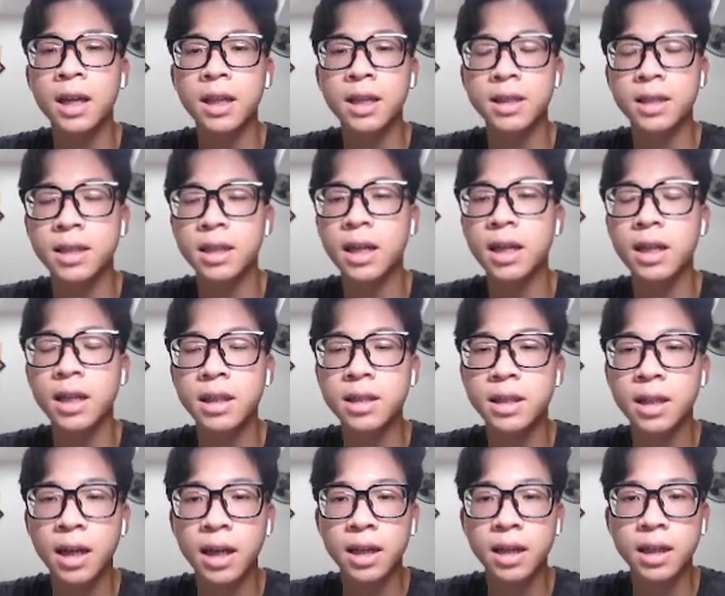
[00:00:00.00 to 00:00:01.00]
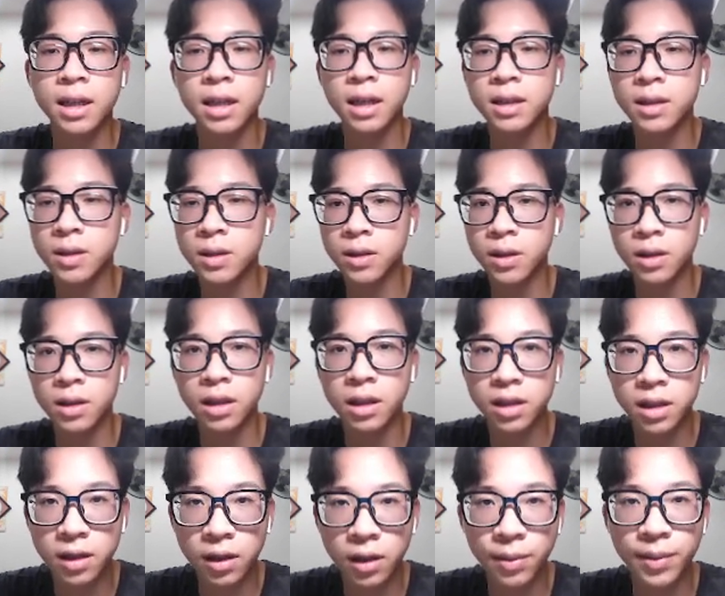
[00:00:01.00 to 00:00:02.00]
The dataset does not
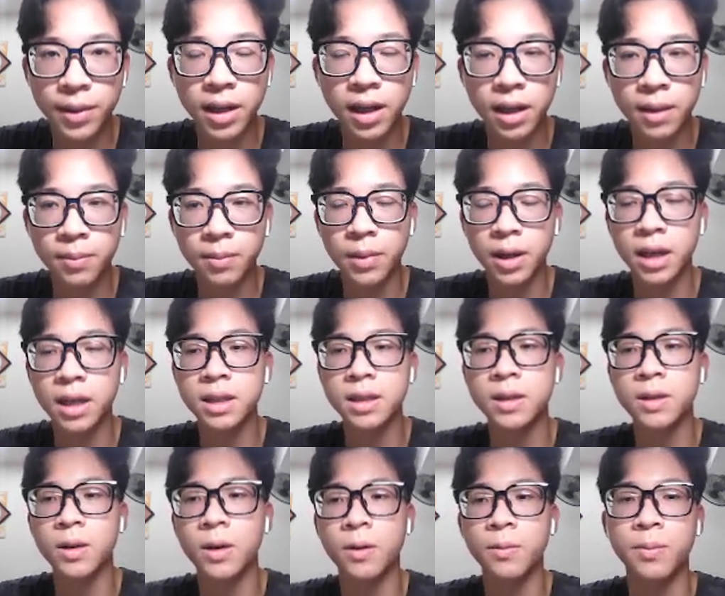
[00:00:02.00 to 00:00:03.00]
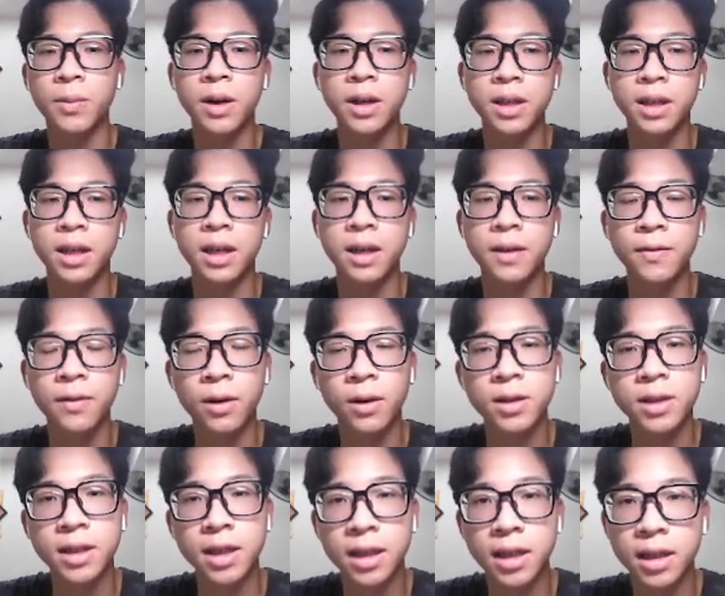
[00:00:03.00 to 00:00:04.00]
discriminate based on birth date or
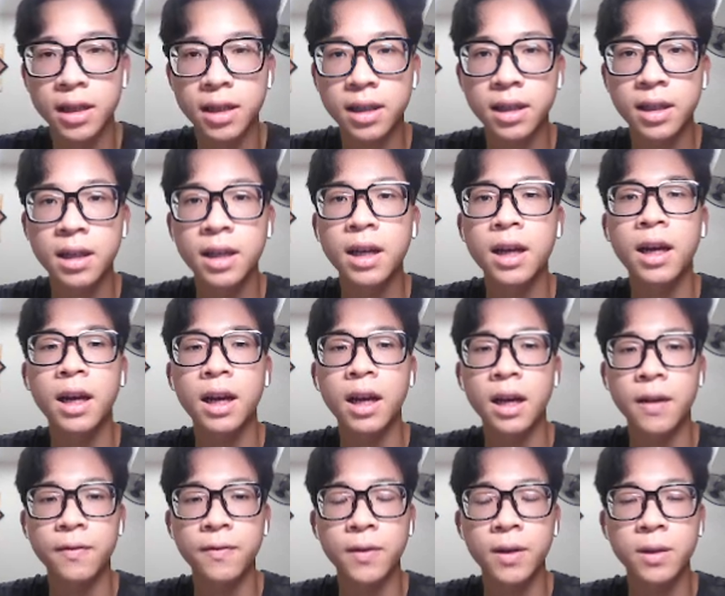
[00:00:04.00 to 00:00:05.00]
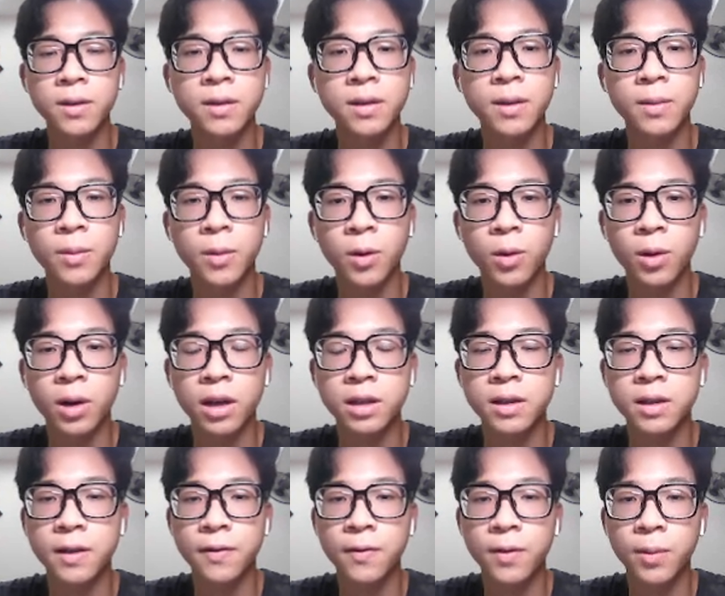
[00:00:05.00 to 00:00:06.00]
gender and views them all as
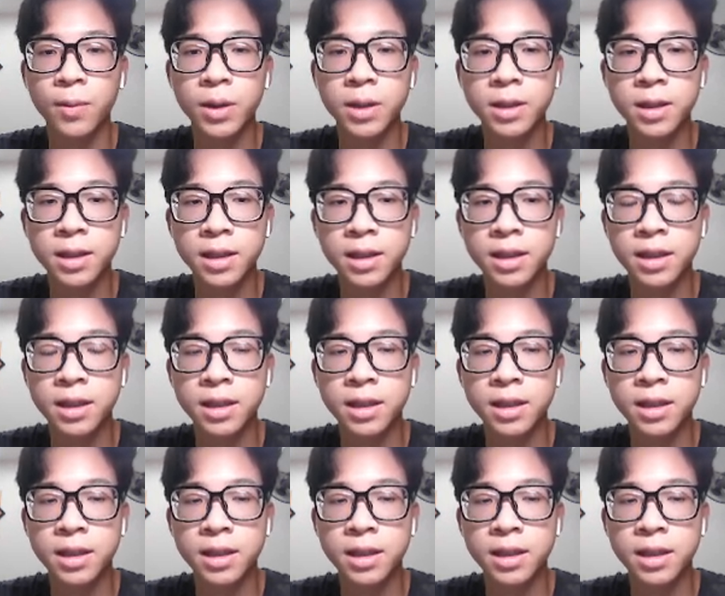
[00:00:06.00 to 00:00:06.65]
information.